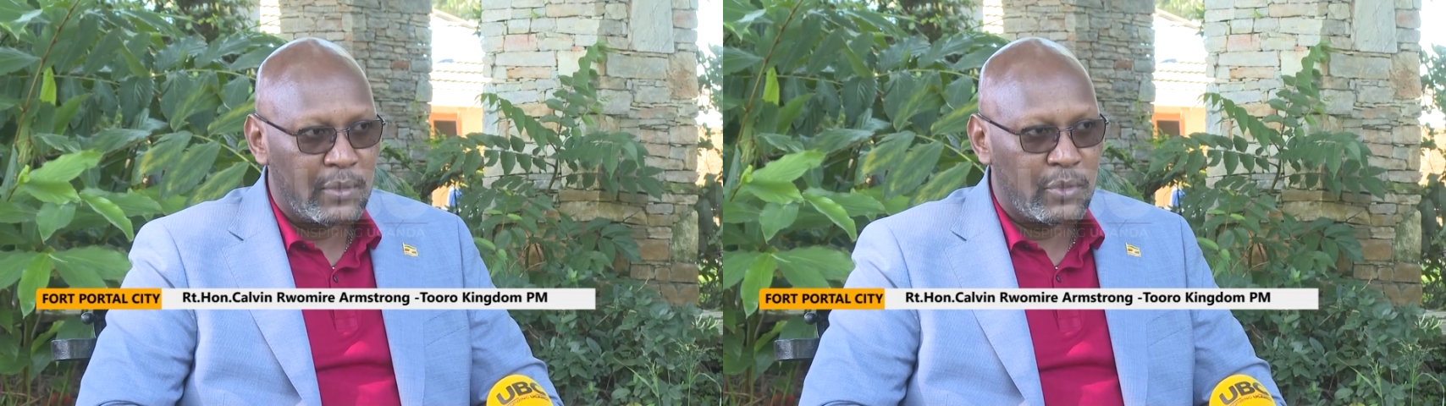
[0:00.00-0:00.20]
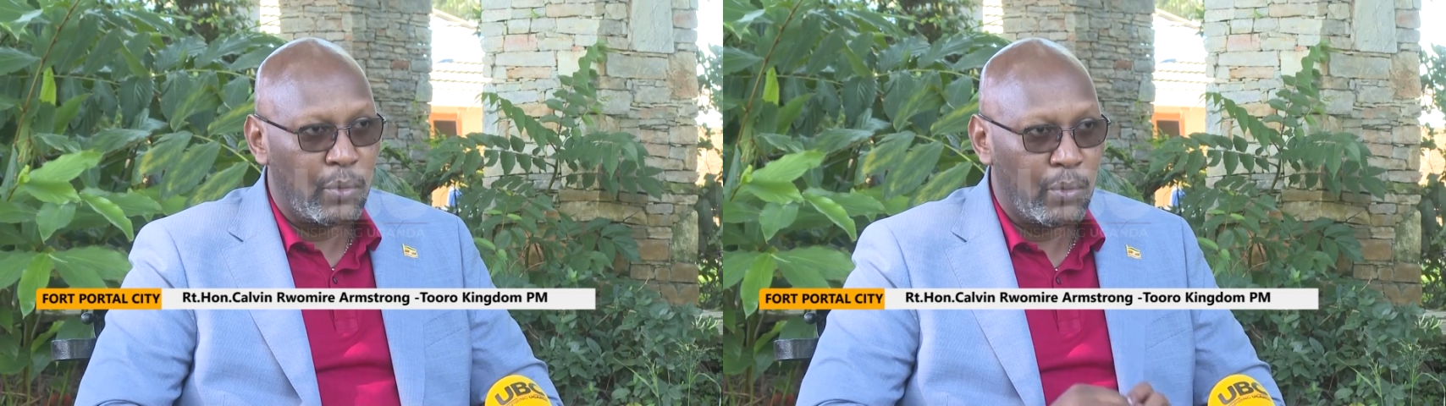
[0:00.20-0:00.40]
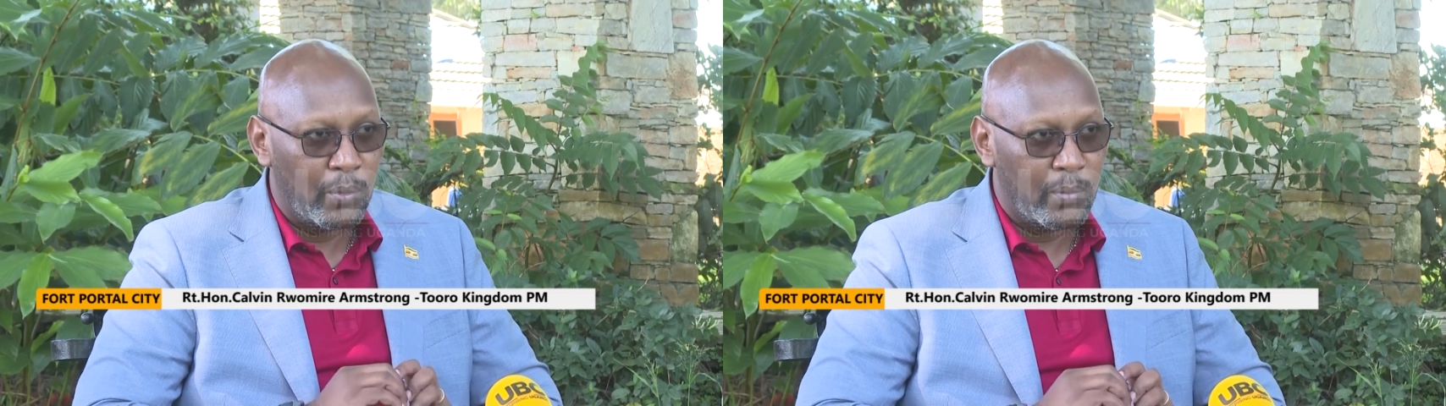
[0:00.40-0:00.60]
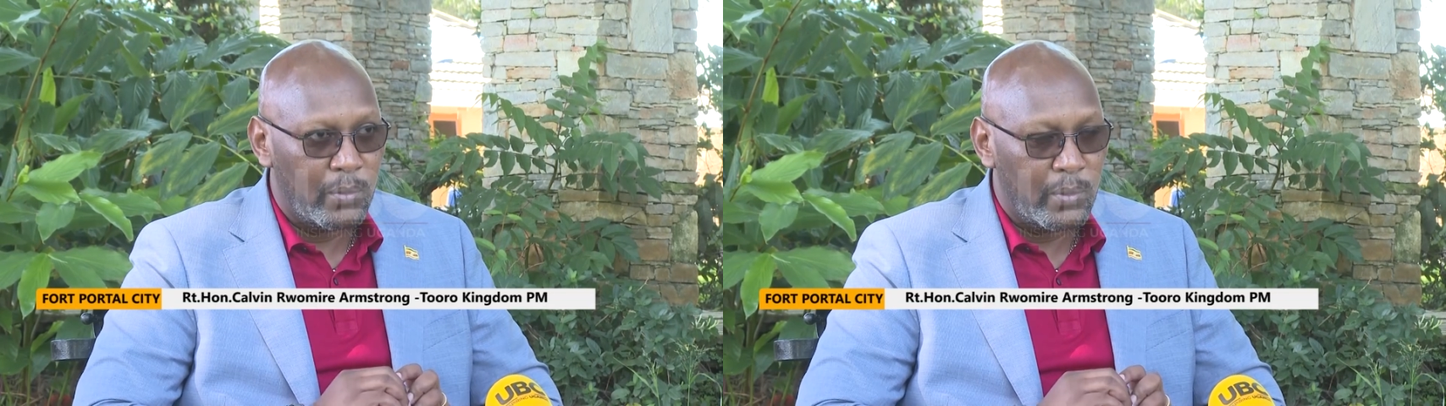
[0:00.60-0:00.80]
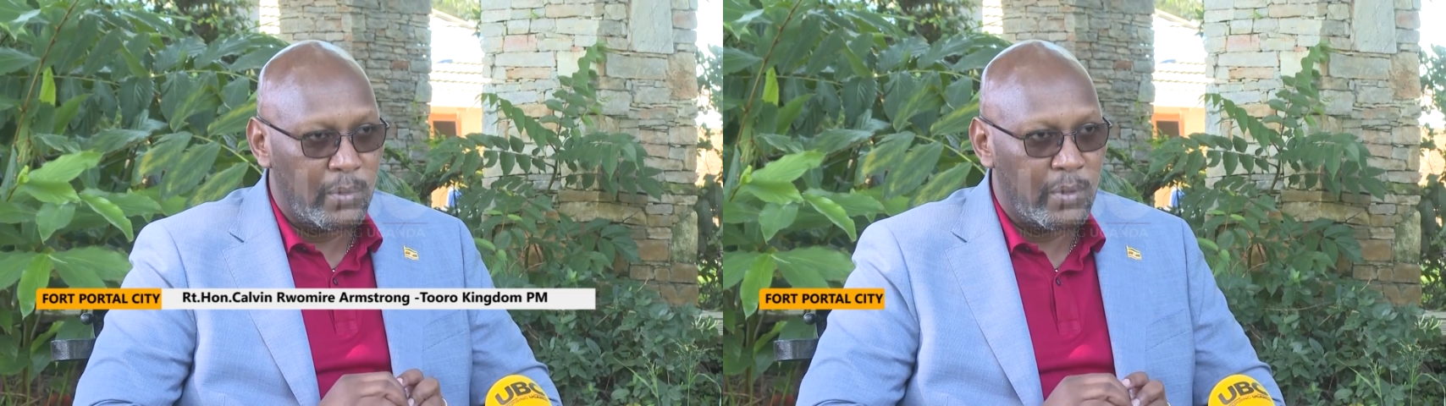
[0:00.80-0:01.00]
to
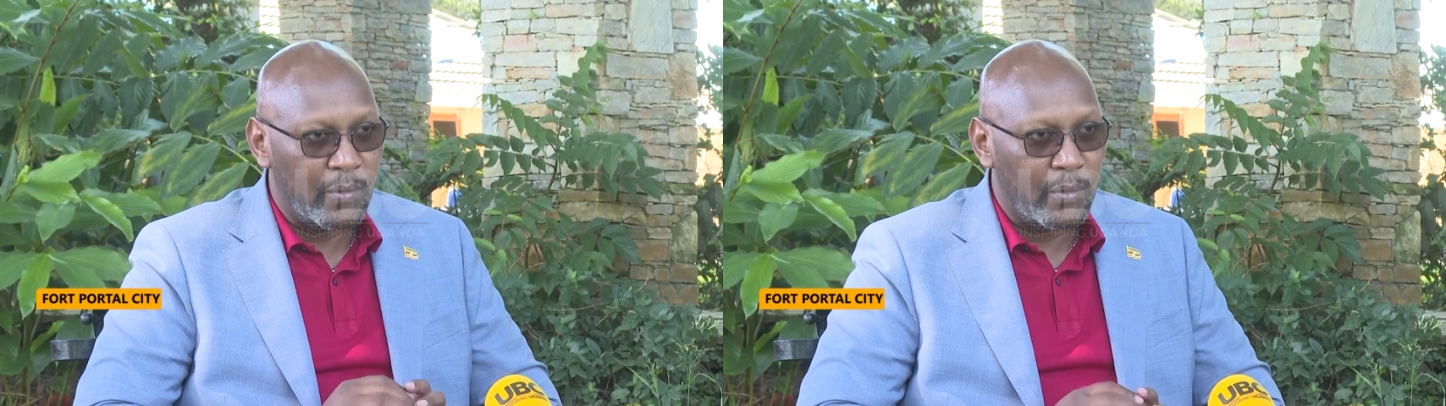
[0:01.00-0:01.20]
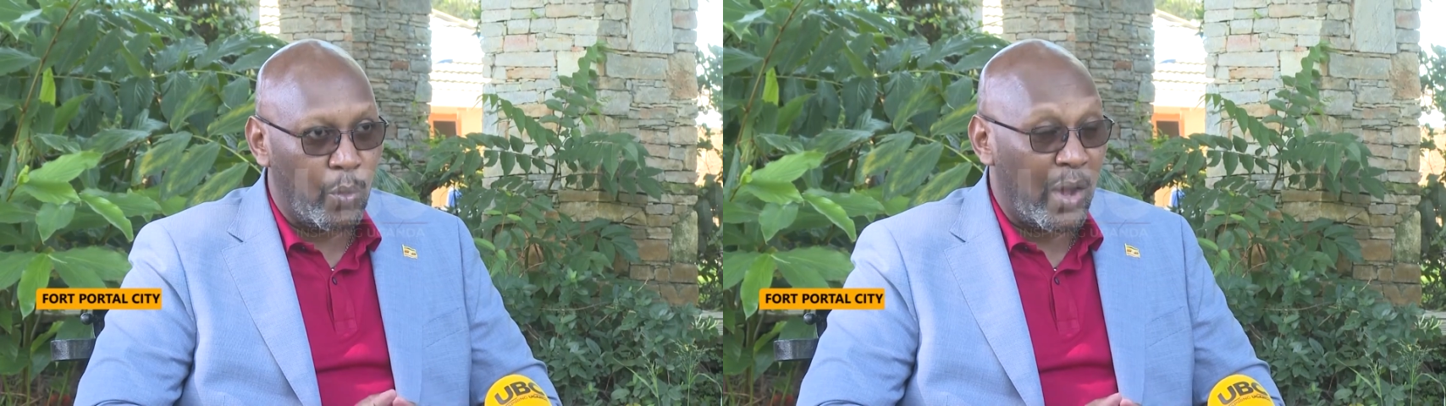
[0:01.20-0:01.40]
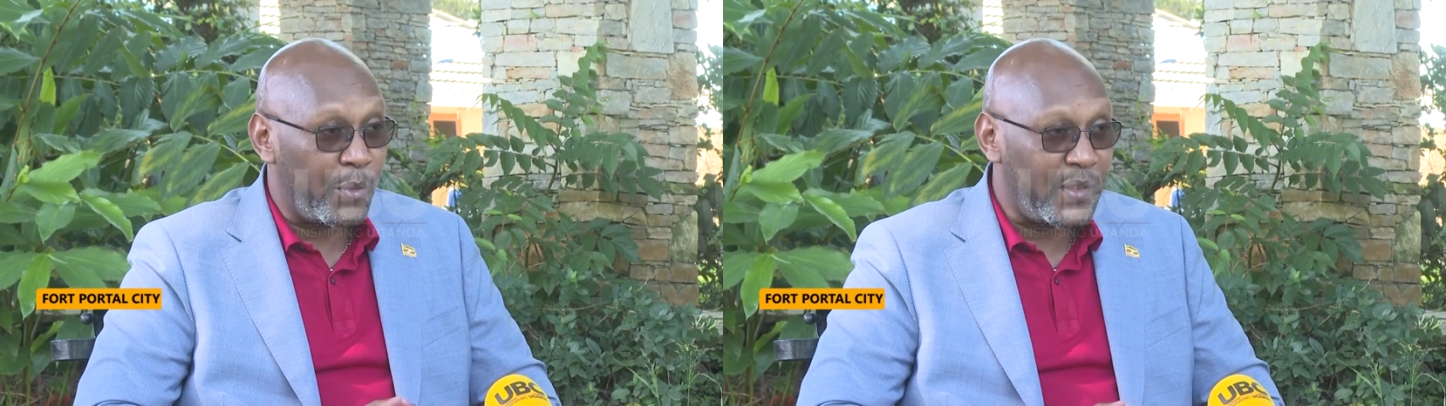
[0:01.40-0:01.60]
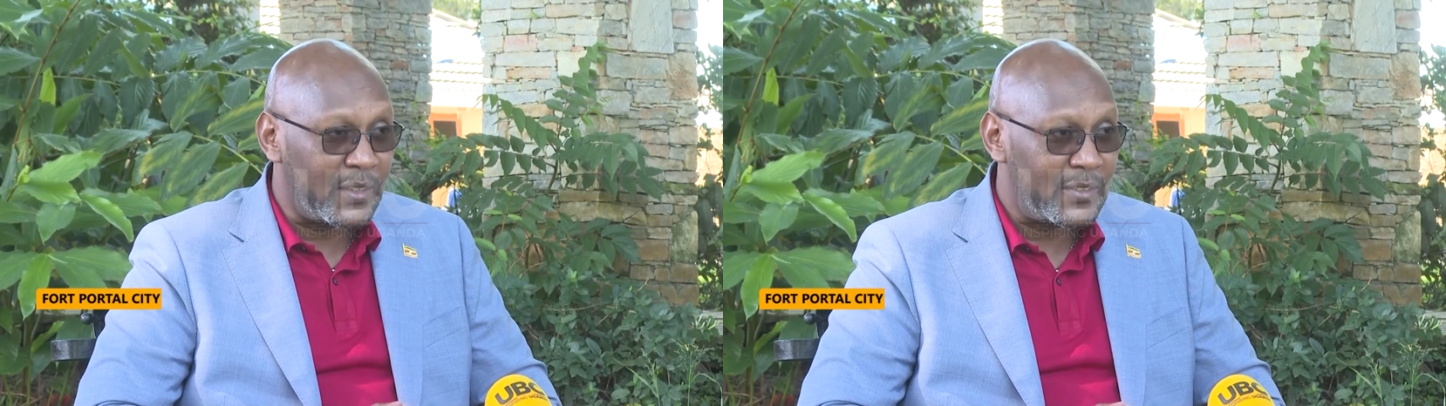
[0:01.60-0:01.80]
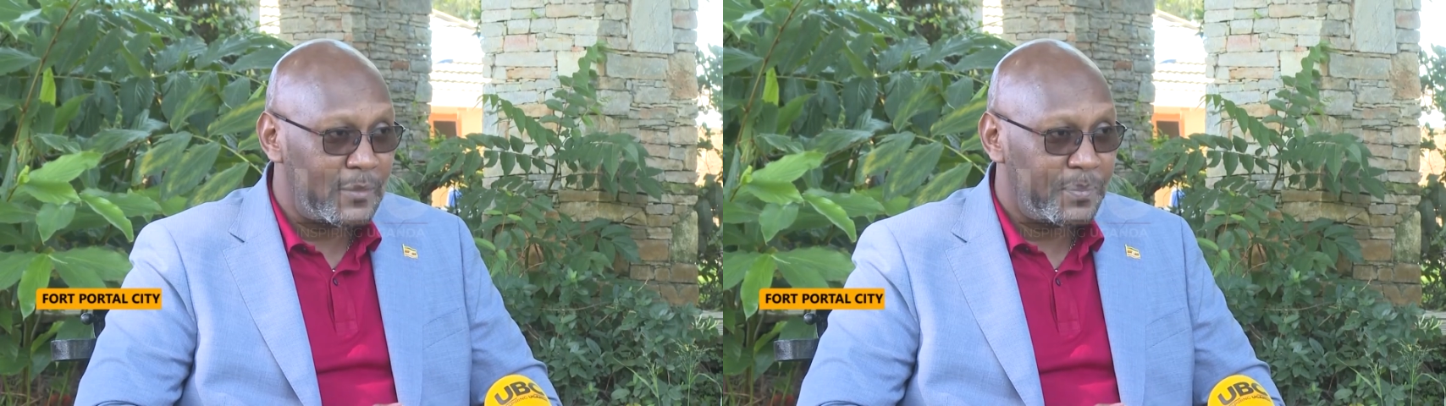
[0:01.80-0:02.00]
work with
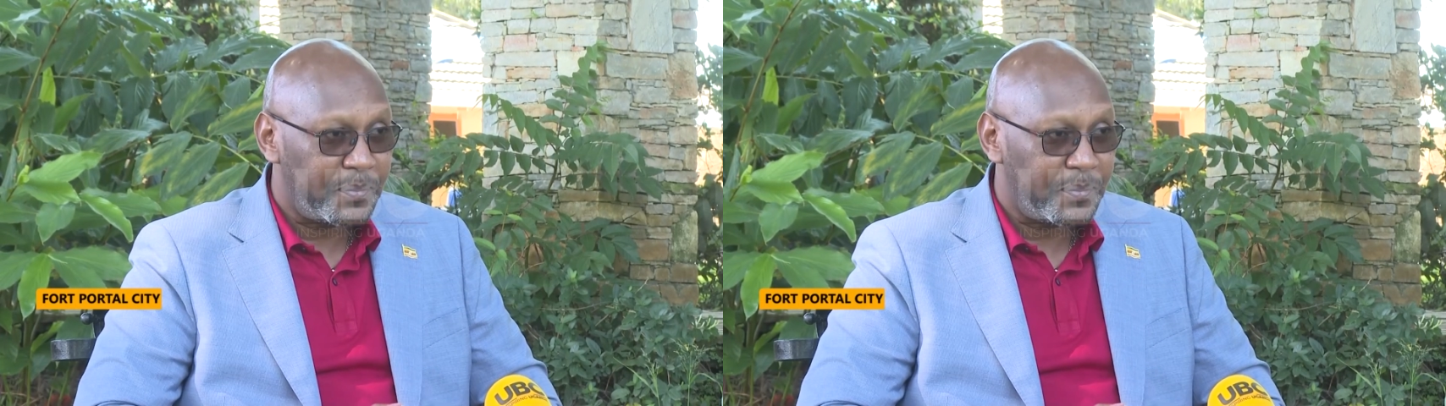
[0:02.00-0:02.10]
us.